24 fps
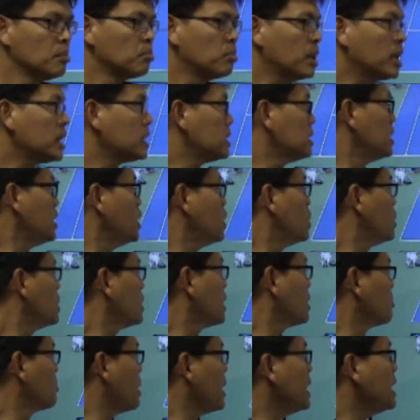But
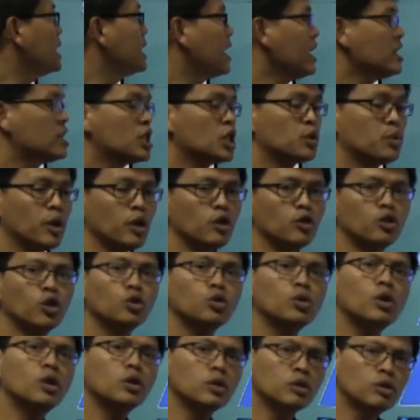there are many cases where you do
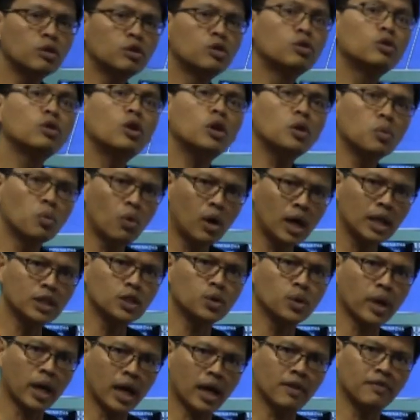not want
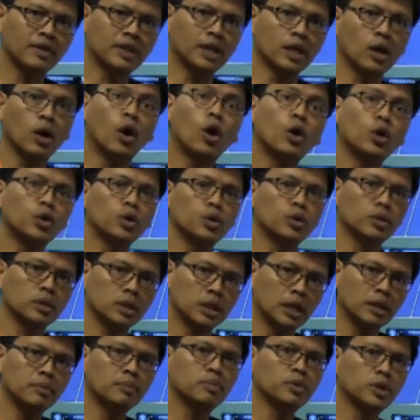to have the auto
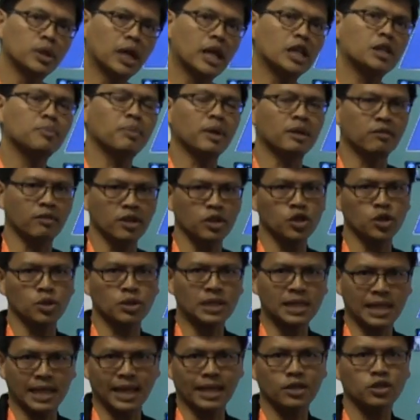input aspect ratio
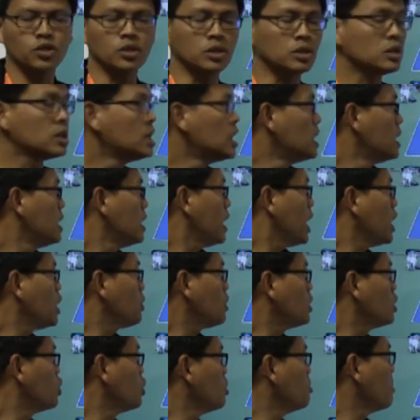selection, and you
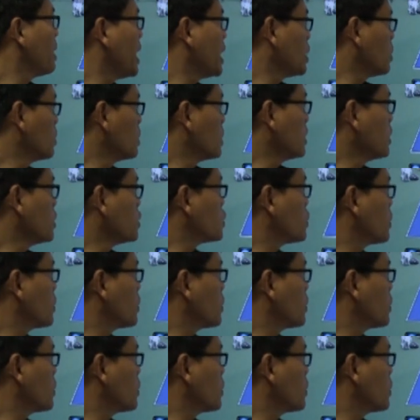want to do it manually.